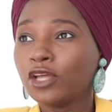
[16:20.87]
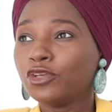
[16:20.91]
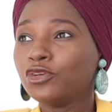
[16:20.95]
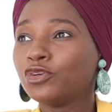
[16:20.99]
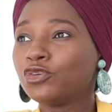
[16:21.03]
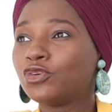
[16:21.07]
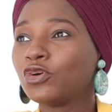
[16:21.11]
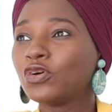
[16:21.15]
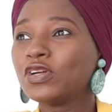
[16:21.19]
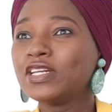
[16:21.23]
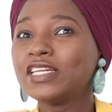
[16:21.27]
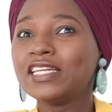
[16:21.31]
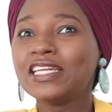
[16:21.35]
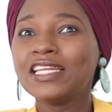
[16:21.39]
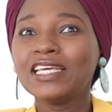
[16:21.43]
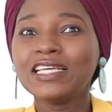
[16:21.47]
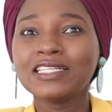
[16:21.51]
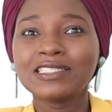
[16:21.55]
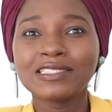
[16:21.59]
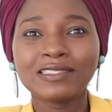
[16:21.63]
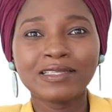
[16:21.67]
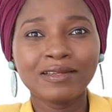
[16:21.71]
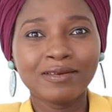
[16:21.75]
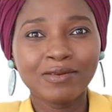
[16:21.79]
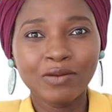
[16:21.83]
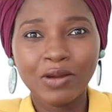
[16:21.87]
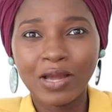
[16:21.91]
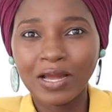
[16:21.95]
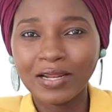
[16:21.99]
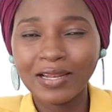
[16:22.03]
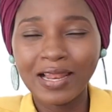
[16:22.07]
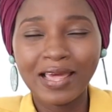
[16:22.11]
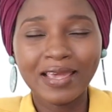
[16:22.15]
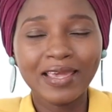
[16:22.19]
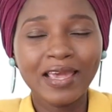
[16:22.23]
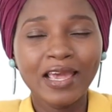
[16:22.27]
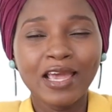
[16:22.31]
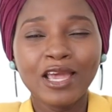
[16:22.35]
You don't need to look
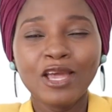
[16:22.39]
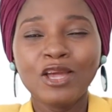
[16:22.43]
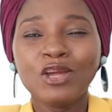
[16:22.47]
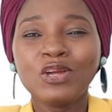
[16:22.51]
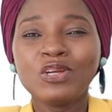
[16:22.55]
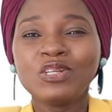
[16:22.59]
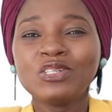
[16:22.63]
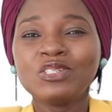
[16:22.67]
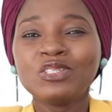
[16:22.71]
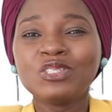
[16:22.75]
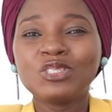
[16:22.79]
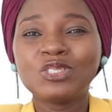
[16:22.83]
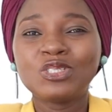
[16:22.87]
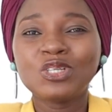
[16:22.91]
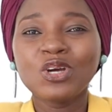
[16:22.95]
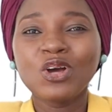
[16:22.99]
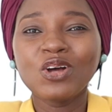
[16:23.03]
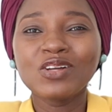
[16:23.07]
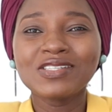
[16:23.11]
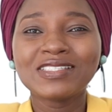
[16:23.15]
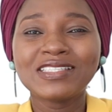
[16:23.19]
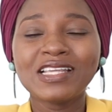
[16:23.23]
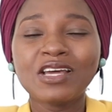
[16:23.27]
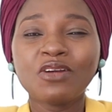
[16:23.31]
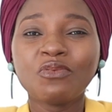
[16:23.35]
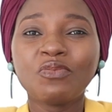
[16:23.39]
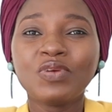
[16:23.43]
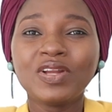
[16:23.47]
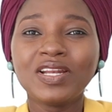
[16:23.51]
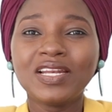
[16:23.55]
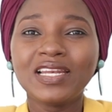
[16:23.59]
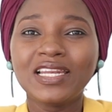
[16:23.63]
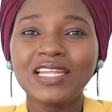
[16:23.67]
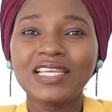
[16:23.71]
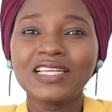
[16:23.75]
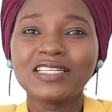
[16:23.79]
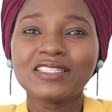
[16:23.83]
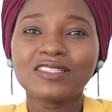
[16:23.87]
at, like, just
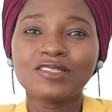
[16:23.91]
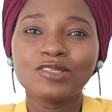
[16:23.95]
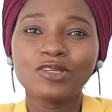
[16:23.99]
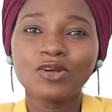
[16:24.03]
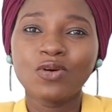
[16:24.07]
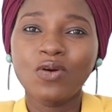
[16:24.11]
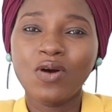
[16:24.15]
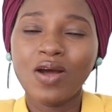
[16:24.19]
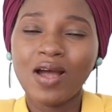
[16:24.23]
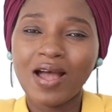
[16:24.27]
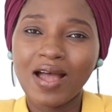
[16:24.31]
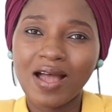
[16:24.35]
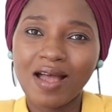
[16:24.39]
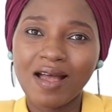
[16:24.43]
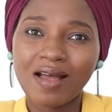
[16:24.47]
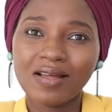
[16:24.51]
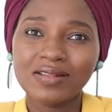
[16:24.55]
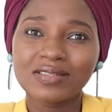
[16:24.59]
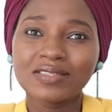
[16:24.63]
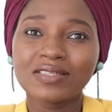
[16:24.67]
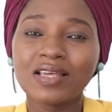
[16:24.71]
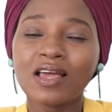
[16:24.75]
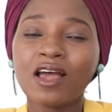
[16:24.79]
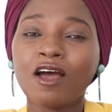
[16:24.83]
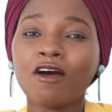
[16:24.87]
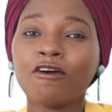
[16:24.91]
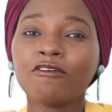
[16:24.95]
release your heart.